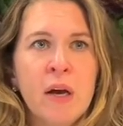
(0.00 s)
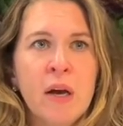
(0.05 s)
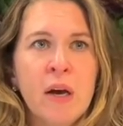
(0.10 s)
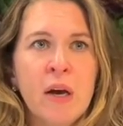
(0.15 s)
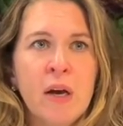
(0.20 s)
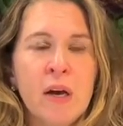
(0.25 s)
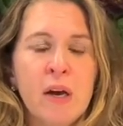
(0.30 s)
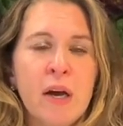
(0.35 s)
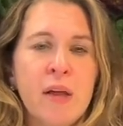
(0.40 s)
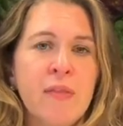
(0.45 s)

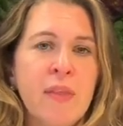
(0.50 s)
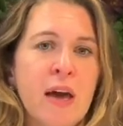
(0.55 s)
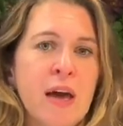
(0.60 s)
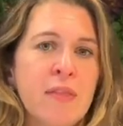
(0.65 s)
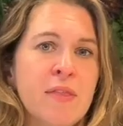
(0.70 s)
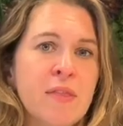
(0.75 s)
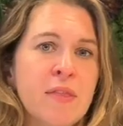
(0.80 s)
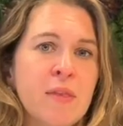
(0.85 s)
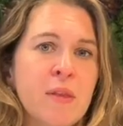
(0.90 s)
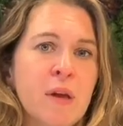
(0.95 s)
and that
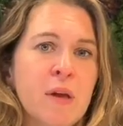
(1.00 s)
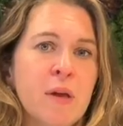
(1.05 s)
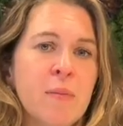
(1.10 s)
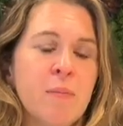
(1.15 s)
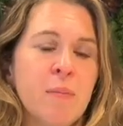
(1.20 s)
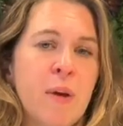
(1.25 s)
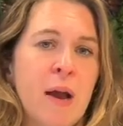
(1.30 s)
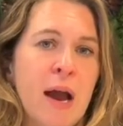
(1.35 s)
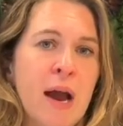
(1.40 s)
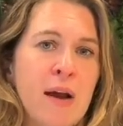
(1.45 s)

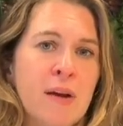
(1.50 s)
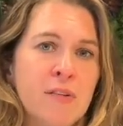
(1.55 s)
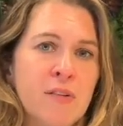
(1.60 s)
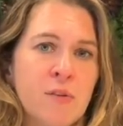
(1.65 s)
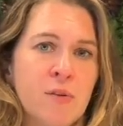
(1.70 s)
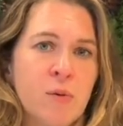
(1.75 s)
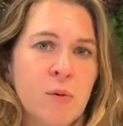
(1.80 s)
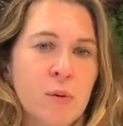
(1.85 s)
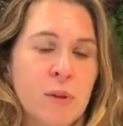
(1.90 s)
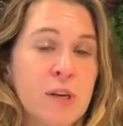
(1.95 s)
impacts
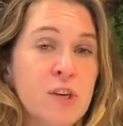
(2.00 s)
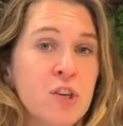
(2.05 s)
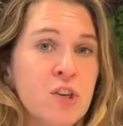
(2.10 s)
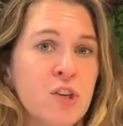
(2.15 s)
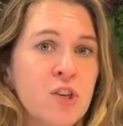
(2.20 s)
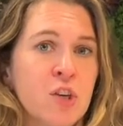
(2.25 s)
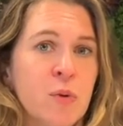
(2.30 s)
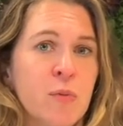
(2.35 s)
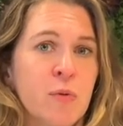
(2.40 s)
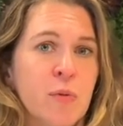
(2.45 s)
in the
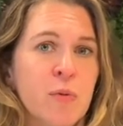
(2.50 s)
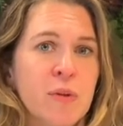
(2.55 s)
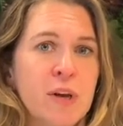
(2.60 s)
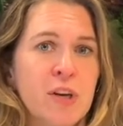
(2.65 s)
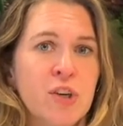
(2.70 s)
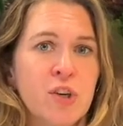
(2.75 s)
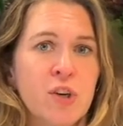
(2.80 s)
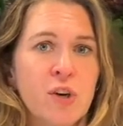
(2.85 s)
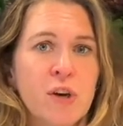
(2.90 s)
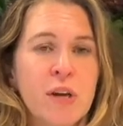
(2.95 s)
relationships with
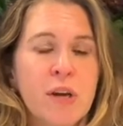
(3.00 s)
nature